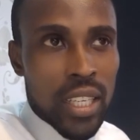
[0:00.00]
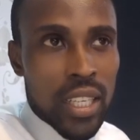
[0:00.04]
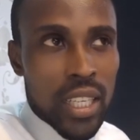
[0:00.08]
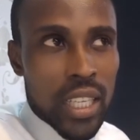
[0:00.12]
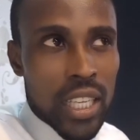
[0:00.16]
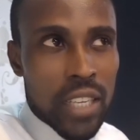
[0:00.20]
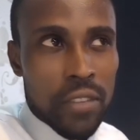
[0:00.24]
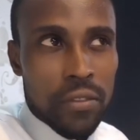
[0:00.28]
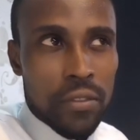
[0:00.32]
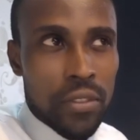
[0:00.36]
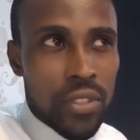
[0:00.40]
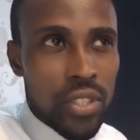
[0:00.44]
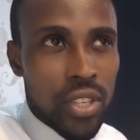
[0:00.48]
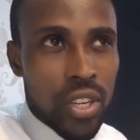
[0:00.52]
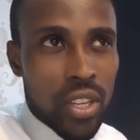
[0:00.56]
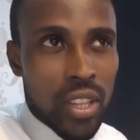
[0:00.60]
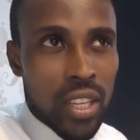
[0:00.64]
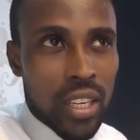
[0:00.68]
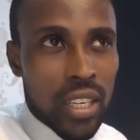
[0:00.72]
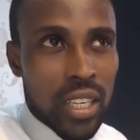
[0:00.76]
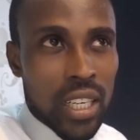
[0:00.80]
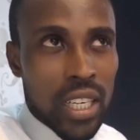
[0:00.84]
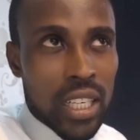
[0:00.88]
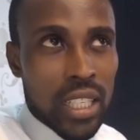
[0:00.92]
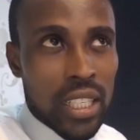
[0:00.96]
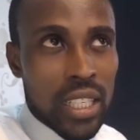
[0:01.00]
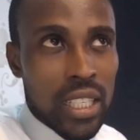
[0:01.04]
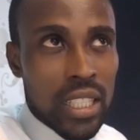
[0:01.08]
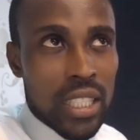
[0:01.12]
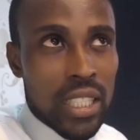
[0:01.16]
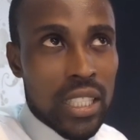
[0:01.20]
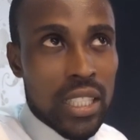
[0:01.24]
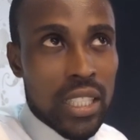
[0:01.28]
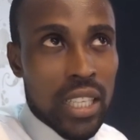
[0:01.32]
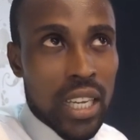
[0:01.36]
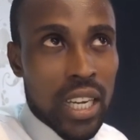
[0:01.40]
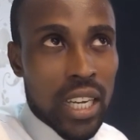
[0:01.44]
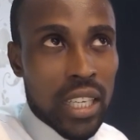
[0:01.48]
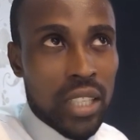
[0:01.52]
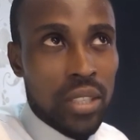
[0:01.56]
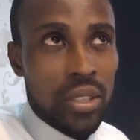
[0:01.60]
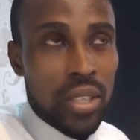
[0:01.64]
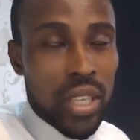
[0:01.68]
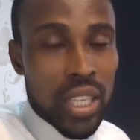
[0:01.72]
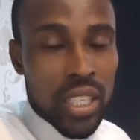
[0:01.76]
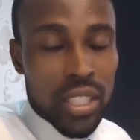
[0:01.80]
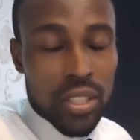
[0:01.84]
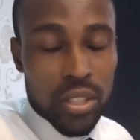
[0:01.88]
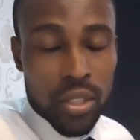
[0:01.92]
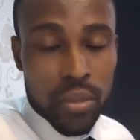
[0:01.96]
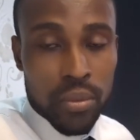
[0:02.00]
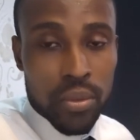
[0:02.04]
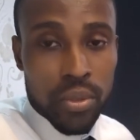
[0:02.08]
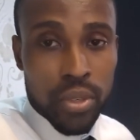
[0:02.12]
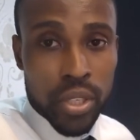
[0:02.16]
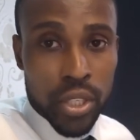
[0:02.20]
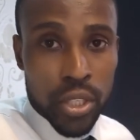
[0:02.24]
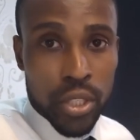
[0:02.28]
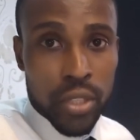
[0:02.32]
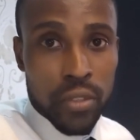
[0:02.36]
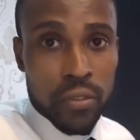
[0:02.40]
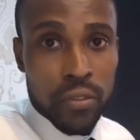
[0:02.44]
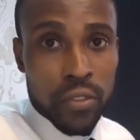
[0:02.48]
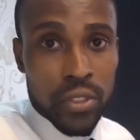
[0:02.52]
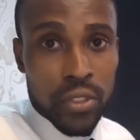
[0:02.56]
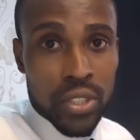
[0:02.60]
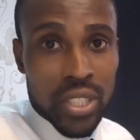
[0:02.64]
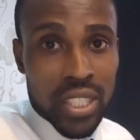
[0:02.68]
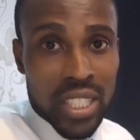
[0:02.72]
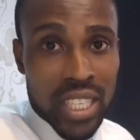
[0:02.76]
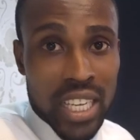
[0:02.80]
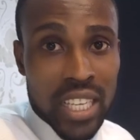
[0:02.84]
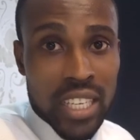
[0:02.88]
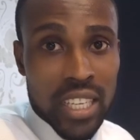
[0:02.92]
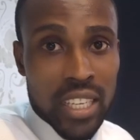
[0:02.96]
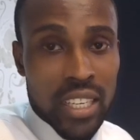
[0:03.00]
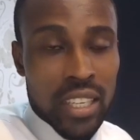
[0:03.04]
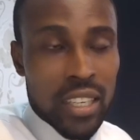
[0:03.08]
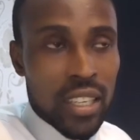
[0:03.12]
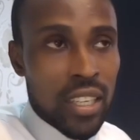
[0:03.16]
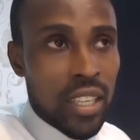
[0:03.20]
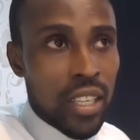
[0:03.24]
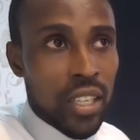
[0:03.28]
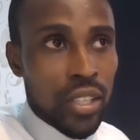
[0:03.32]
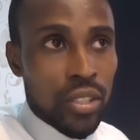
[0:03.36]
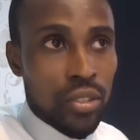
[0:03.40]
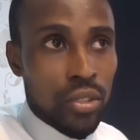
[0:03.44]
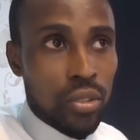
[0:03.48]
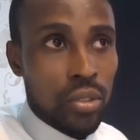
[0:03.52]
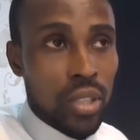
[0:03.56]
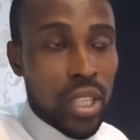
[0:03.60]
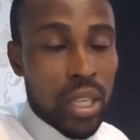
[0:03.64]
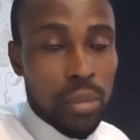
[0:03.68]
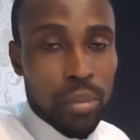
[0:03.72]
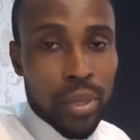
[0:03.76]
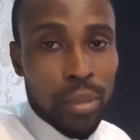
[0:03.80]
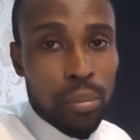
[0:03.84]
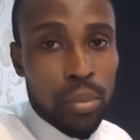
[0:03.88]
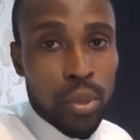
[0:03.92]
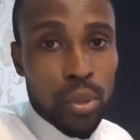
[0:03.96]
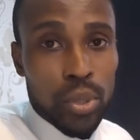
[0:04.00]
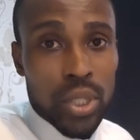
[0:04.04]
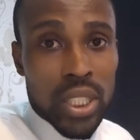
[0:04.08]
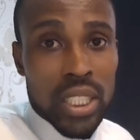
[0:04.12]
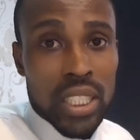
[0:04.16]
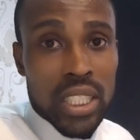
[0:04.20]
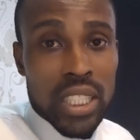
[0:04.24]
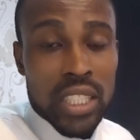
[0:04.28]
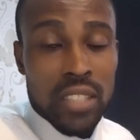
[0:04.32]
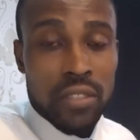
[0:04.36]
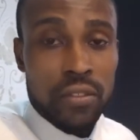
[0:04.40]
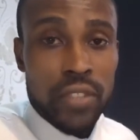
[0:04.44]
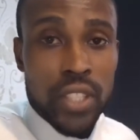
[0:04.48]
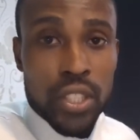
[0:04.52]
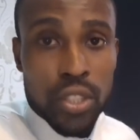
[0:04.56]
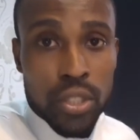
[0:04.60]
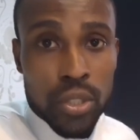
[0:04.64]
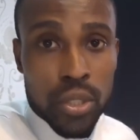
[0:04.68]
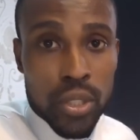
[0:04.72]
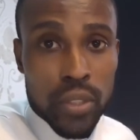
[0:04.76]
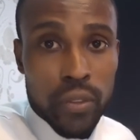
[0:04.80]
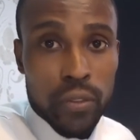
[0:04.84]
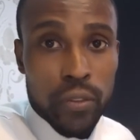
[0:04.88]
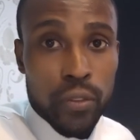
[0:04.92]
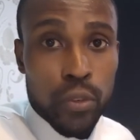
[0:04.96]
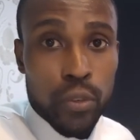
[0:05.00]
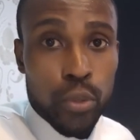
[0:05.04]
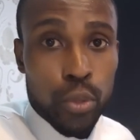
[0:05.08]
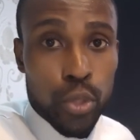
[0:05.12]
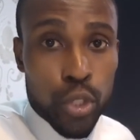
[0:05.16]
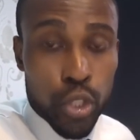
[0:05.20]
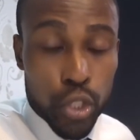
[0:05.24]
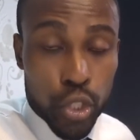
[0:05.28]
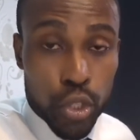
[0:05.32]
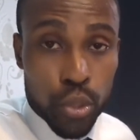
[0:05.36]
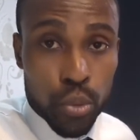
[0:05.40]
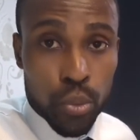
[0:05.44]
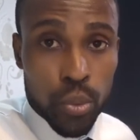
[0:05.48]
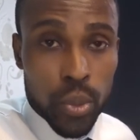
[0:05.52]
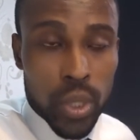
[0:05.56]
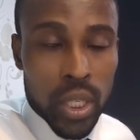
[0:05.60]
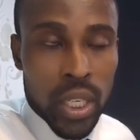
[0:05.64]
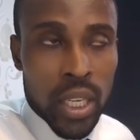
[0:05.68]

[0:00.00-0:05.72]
If nothing, at least I could get a subscription for data to keep uploading these videos for you.